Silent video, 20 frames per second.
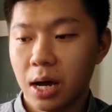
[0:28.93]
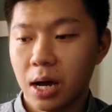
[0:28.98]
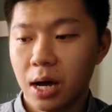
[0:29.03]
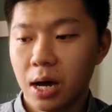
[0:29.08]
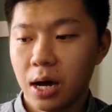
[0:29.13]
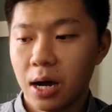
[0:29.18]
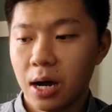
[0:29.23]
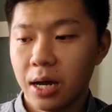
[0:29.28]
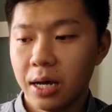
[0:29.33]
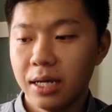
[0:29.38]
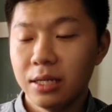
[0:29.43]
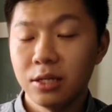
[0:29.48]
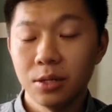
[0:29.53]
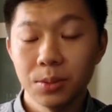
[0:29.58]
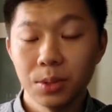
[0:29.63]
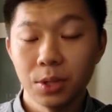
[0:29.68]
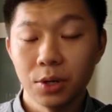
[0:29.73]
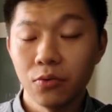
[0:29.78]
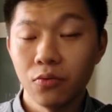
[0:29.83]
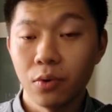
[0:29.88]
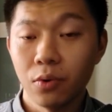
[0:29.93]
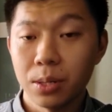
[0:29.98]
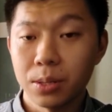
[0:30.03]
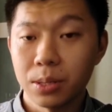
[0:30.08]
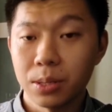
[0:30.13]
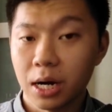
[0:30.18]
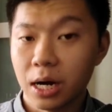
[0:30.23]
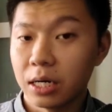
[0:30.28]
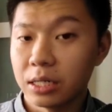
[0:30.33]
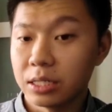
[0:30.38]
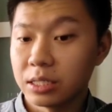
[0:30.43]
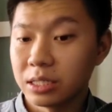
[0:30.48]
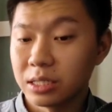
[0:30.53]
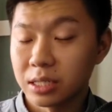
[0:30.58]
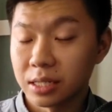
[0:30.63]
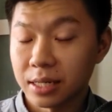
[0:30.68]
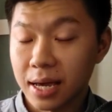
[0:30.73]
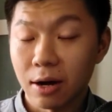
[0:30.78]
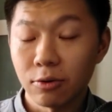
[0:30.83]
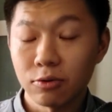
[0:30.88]
interview with a
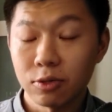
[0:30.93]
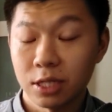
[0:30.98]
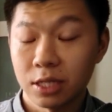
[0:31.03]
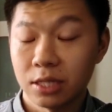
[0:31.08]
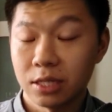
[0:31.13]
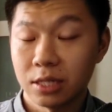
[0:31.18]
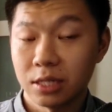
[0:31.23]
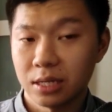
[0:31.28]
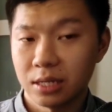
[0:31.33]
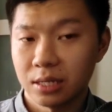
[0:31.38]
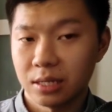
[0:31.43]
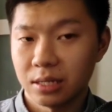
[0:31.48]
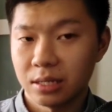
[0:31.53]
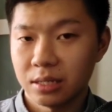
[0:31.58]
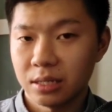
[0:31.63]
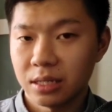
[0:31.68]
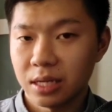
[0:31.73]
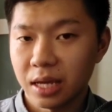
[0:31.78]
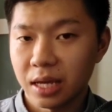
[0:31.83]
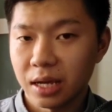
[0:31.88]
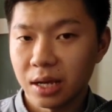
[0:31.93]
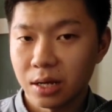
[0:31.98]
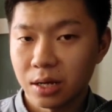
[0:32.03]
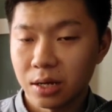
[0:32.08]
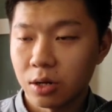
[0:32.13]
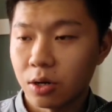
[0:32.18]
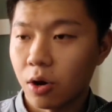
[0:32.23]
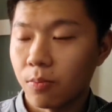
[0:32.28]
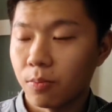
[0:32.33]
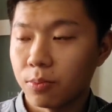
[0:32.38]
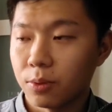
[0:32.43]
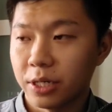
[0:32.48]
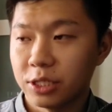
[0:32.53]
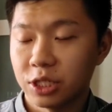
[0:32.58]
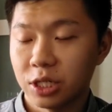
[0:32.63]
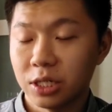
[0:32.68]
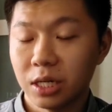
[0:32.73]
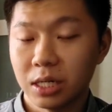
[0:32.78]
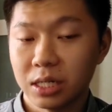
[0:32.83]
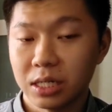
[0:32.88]
scouting
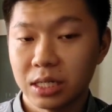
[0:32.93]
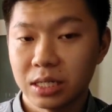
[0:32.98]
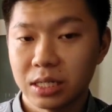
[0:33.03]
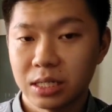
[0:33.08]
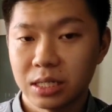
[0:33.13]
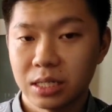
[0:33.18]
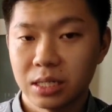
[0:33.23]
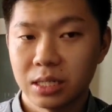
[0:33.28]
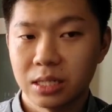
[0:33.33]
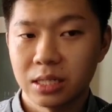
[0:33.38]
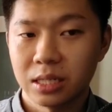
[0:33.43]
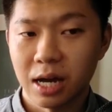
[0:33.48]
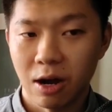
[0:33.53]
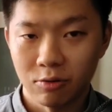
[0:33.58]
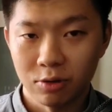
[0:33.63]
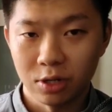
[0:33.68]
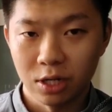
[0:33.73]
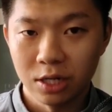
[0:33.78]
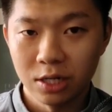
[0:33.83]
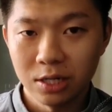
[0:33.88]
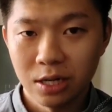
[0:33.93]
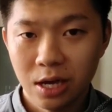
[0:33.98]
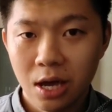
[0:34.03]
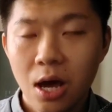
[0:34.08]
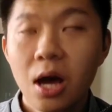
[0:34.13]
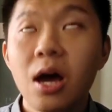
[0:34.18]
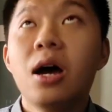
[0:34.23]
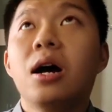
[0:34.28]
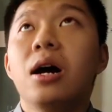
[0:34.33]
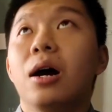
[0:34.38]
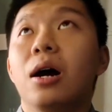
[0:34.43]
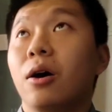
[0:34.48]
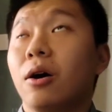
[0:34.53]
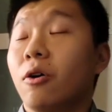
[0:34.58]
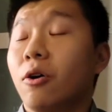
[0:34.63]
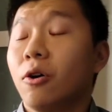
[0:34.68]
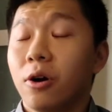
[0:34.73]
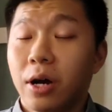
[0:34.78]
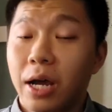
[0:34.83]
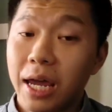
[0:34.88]
corporation, a scouter
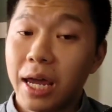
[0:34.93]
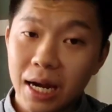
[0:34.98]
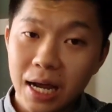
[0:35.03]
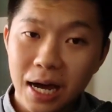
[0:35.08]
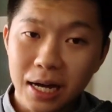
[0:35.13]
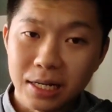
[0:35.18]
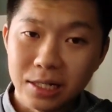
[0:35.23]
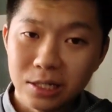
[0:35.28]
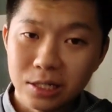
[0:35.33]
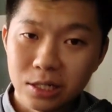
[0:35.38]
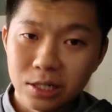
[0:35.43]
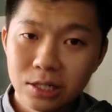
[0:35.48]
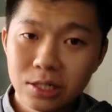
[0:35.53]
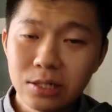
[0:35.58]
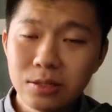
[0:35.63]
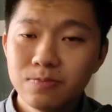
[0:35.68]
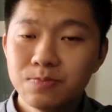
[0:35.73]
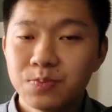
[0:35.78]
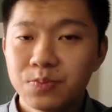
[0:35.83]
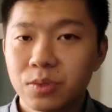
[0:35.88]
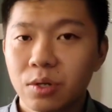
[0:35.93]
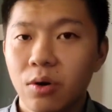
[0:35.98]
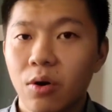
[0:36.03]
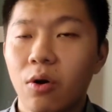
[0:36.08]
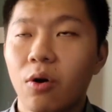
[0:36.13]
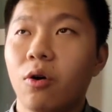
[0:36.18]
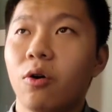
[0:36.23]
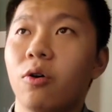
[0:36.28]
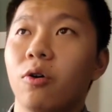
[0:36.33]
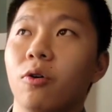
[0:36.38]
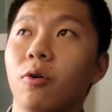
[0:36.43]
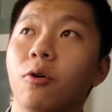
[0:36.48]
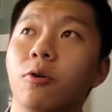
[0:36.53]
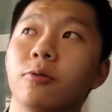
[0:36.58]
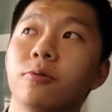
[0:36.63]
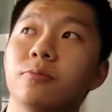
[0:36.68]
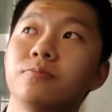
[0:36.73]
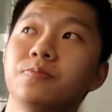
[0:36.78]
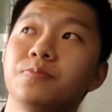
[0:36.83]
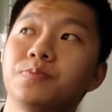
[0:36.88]
or a headhunter, or
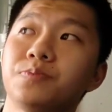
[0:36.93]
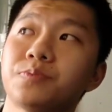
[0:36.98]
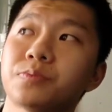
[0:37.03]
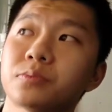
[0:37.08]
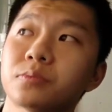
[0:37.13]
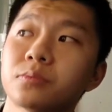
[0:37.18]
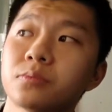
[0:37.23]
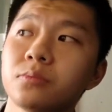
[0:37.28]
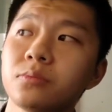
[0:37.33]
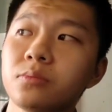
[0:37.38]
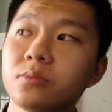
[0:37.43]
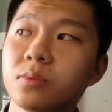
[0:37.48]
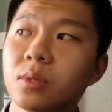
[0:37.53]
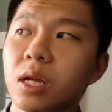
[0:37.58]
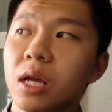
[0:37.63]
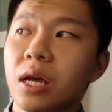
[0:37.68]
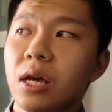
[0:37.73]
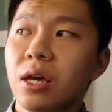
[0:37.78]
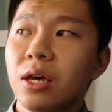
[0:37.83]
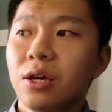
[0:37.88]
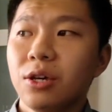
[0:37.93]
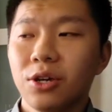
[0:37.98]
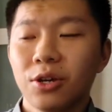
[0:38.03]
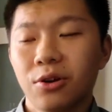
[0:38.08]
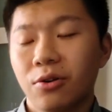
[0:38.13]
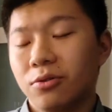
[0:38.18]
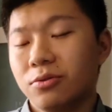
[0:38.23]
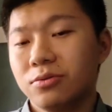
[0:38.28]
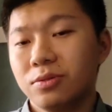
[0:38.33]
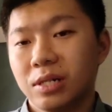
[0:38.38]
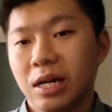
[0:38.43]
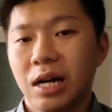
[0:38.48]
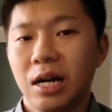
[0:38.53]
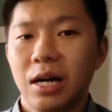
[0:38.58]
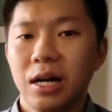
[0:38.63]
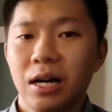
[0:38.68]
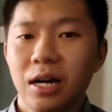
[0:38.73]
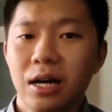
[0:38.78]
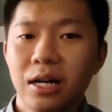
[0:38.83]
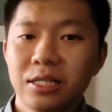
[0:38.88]

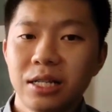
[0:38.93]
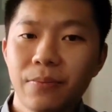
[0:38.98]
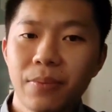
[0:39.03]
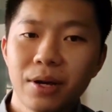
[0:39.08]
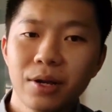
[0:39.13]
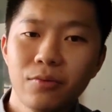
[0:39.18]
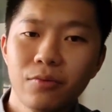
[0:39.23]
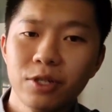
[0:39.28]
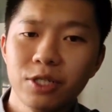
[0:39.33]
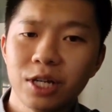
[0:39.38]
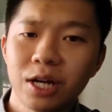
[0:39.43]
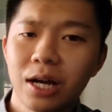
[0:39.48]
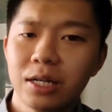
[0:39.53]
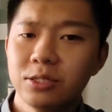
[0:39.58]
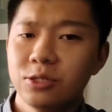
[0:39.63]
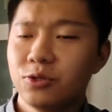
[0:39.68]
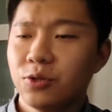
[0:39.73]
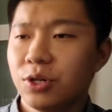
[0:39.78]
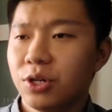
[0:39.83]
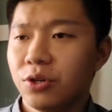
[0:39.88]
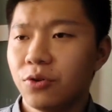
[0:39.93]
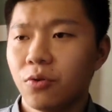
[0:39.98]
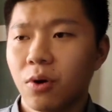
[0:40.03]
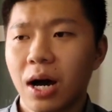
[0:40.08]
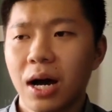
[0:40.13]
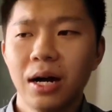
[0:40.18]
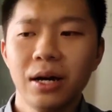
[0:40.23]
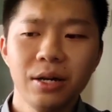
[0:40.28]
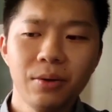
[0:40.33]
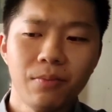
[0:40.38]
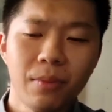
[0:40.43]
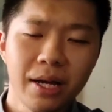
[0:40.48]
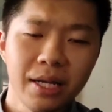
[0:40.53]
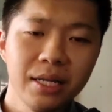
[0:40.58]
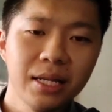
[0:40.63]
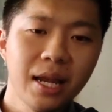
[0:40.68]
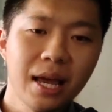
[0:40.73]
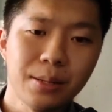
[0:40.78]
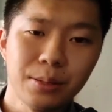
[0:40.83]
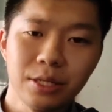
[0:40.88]
depending on which country you are, you might
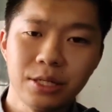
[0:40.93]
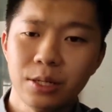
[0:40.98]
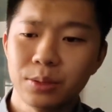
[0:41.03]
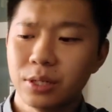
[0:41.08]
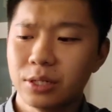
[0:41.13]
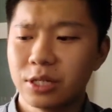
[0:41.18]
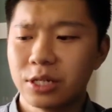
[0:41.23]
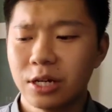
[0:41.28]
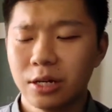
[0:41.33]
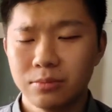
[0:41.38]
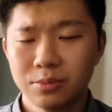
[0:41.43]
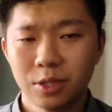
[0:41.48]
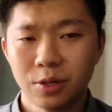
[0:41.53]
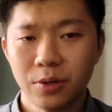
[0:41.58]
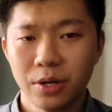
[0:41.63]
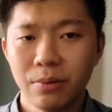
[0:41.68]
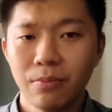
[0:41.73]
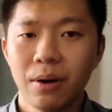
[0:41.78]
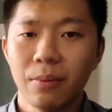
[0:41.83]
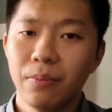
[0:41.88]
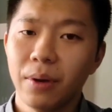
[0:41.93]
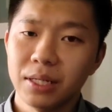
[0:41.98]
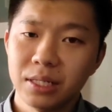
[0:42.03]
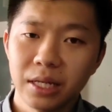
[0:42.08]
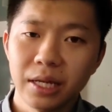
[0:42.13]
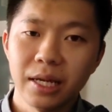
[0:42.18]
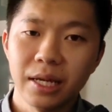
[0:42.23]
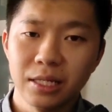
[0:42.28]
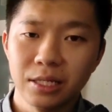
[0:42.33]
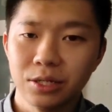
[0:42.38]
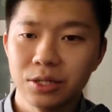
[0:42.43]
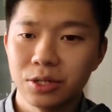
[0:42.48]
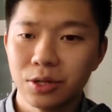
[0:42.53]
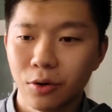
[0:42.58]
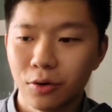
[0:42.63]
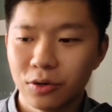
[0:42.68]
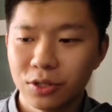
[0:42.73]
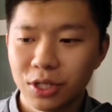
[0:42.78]
have a different term for it. But basically, it's those